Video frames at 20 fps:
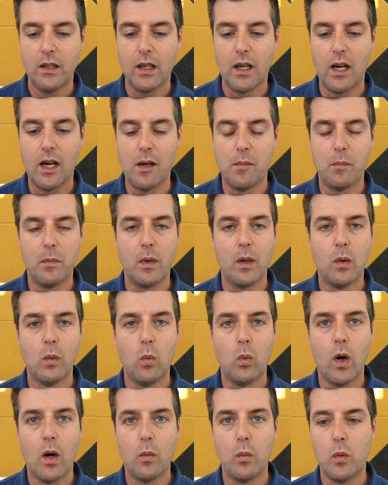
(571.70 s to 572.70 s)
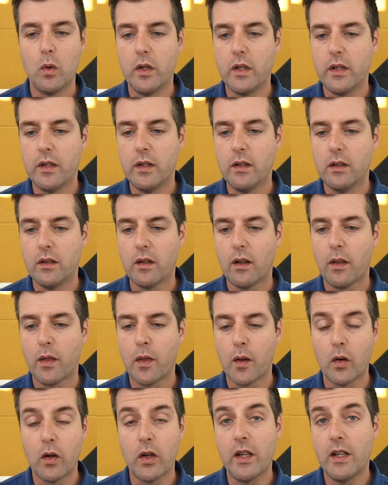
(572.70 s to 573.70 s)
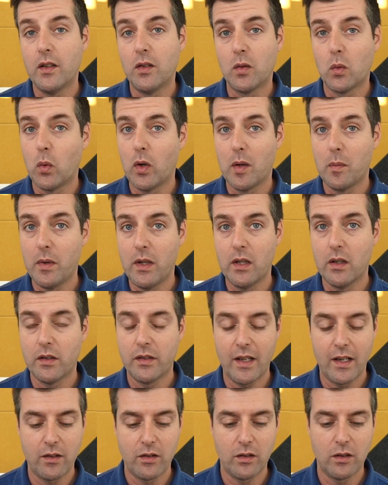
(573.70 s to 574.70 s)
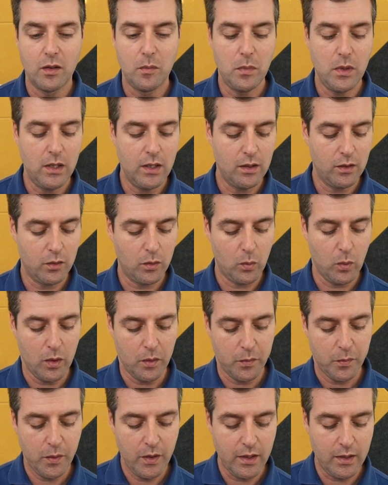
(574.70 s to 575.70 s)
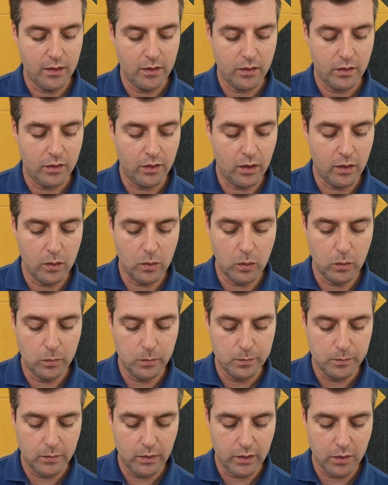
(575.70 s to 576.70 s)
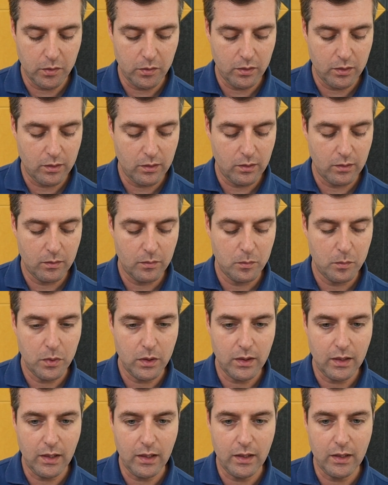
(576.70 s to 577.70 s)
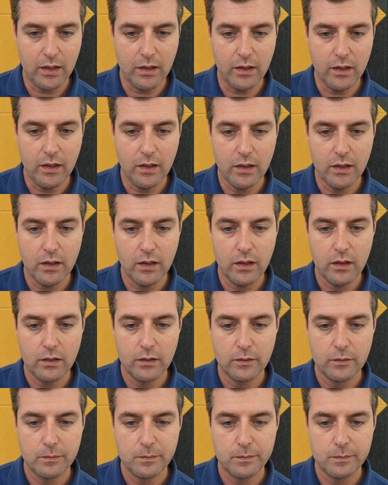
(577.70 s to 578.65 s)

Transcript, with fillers: um, what would 30 square meters actually be in square feet? So let's put that in here.